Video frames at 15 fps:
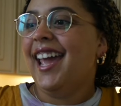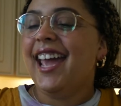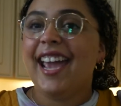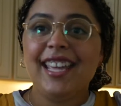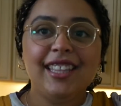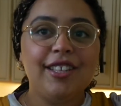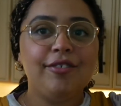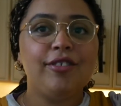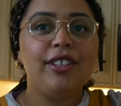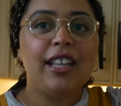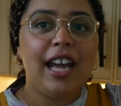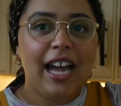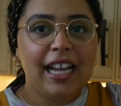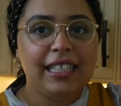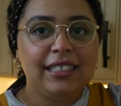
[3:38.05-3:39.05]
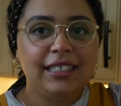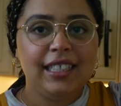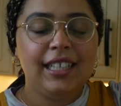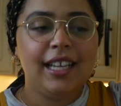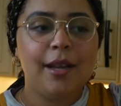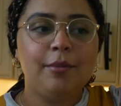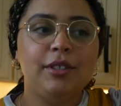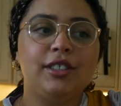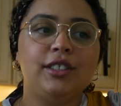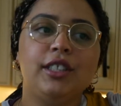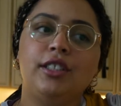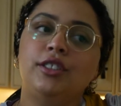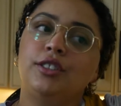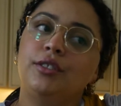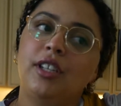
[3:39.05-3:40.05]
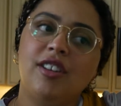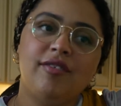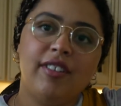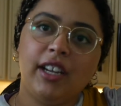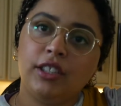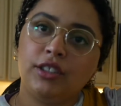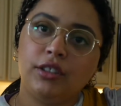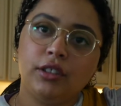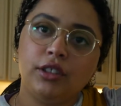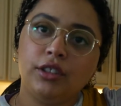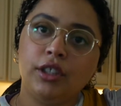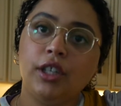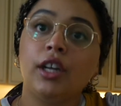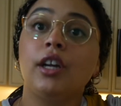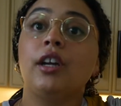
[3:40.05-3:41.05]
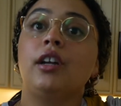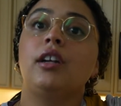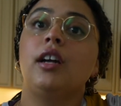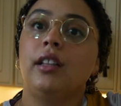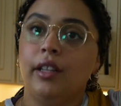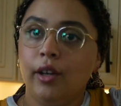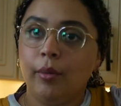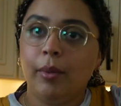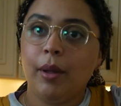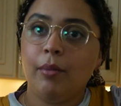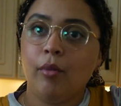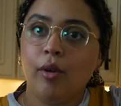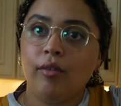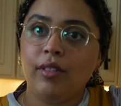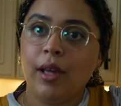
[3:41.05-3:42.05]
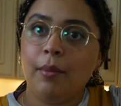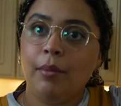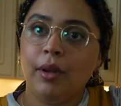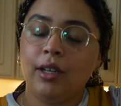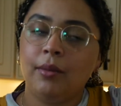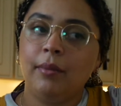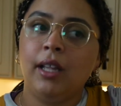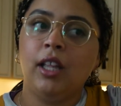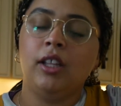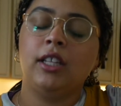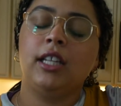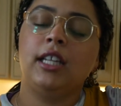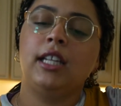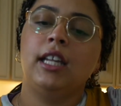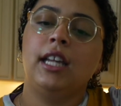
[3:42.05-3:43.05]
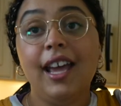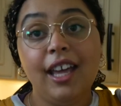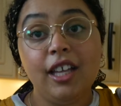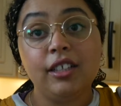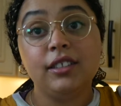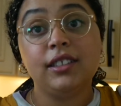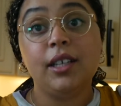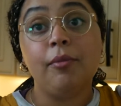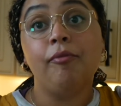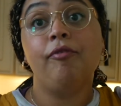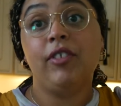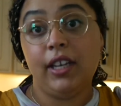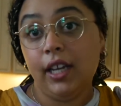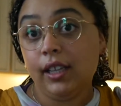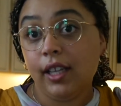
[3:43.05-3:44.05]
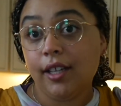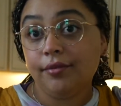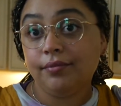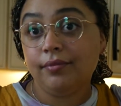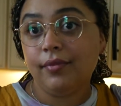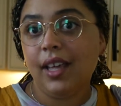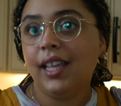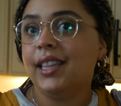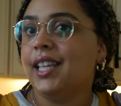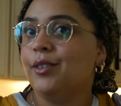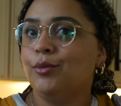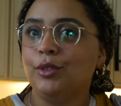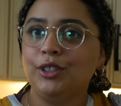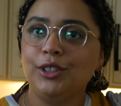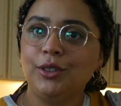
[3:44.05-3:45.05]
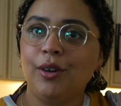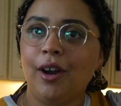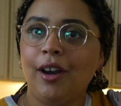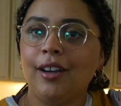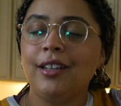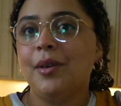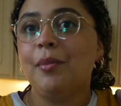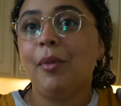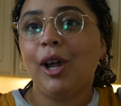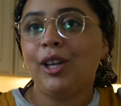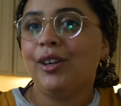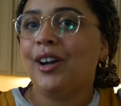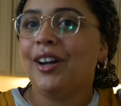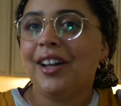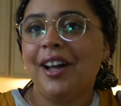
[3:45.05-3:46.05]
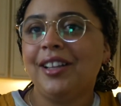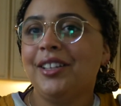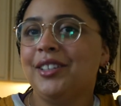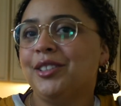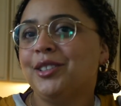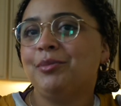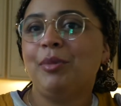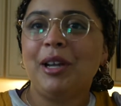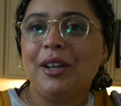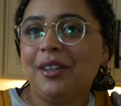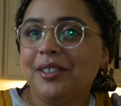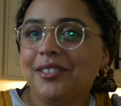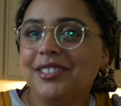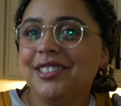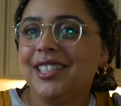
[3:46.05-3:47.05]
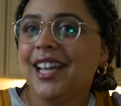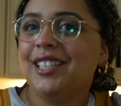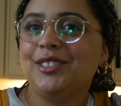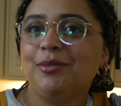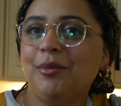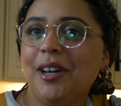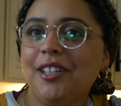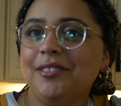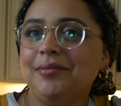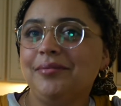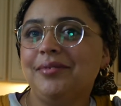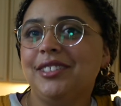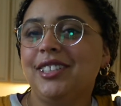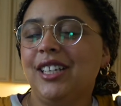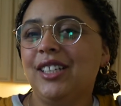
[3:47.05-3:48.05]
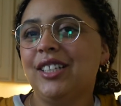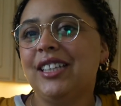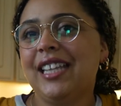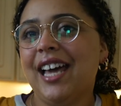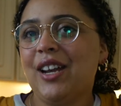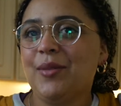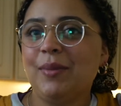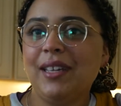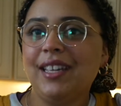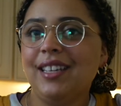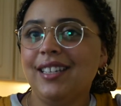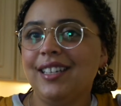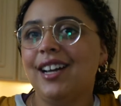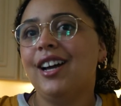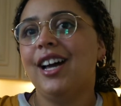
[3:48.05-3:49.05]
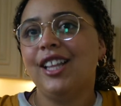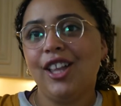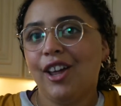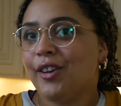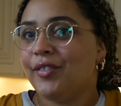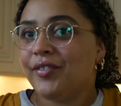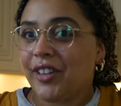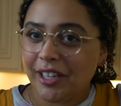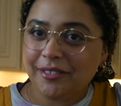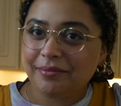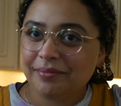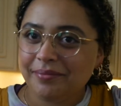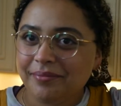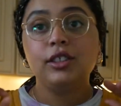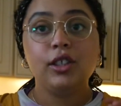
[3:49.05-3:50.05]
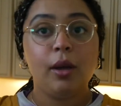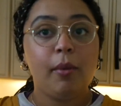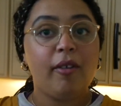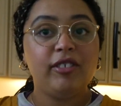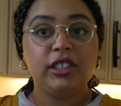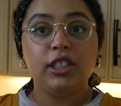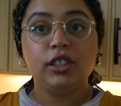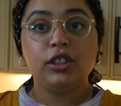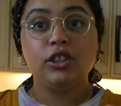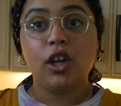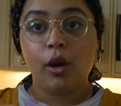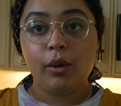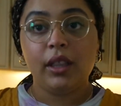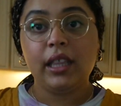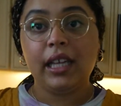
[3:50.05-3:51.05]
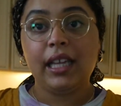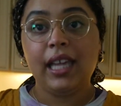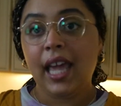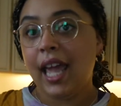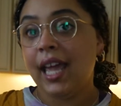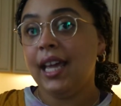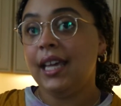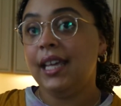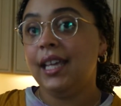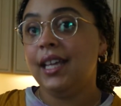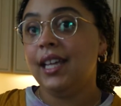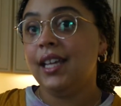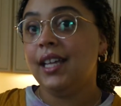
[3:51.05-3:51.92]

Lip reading: And then for the icing, I'm just gonna do confectioner sugar, a little bit more of that buttermilk, and some vanilla. And then we'll do our Mardi Gras colored sprinkles as well. So that'll be a lot of fun. So I'm obviously gonna start with the cake